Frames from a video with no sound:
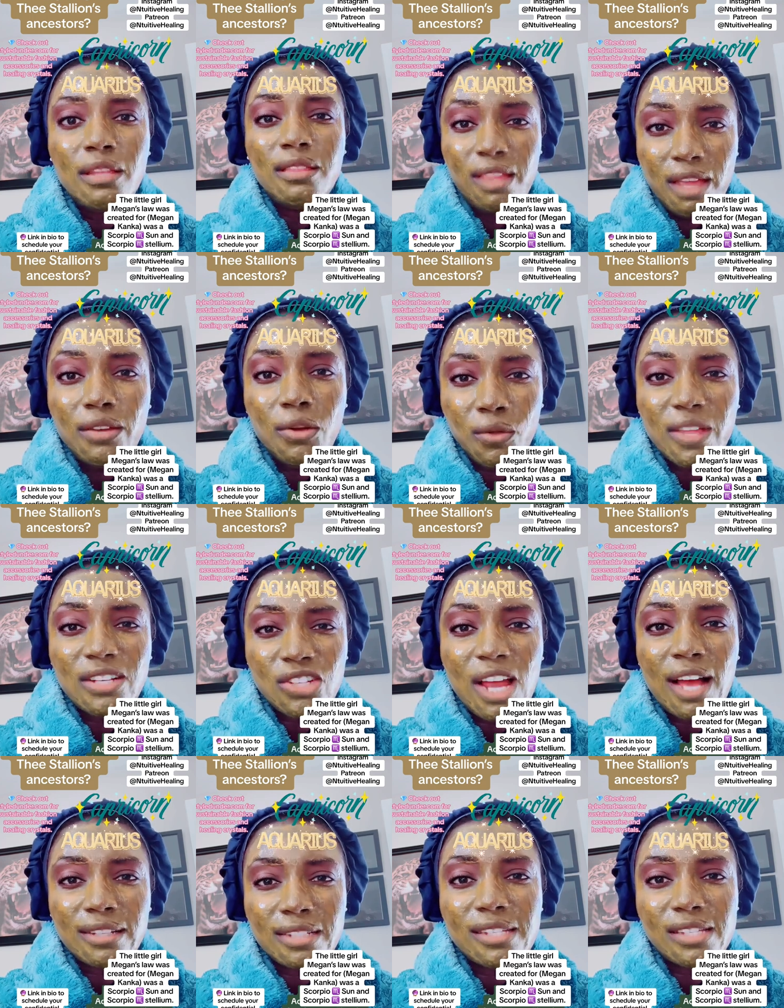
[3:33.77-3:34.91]
they know that
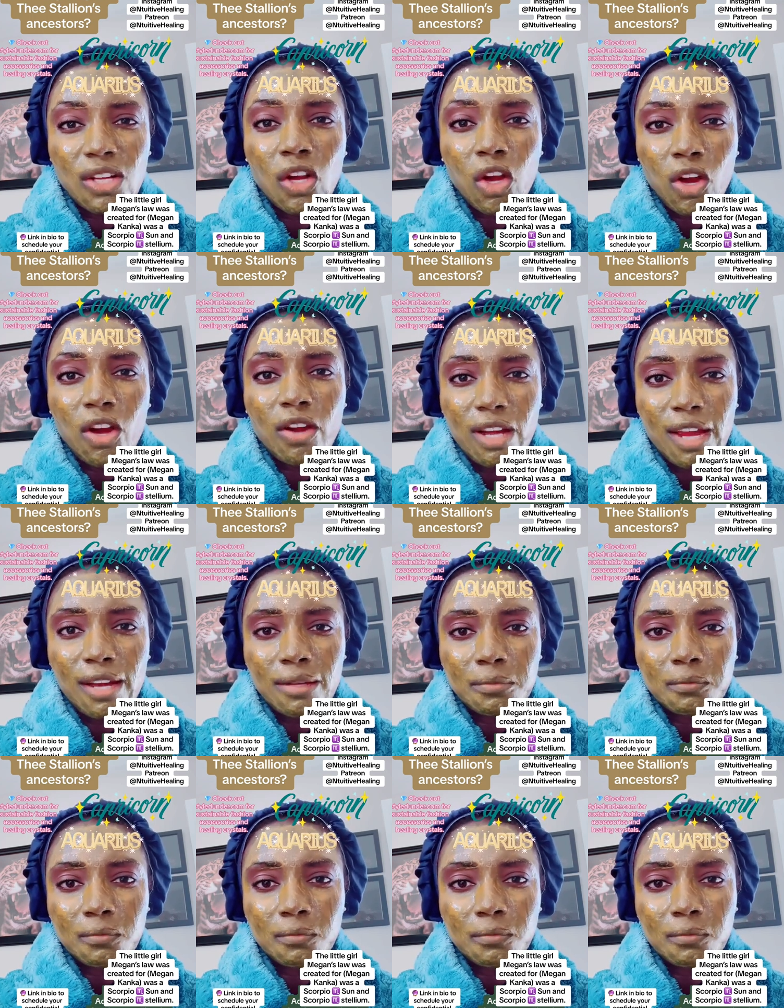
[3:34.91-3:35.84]
child is still hurting.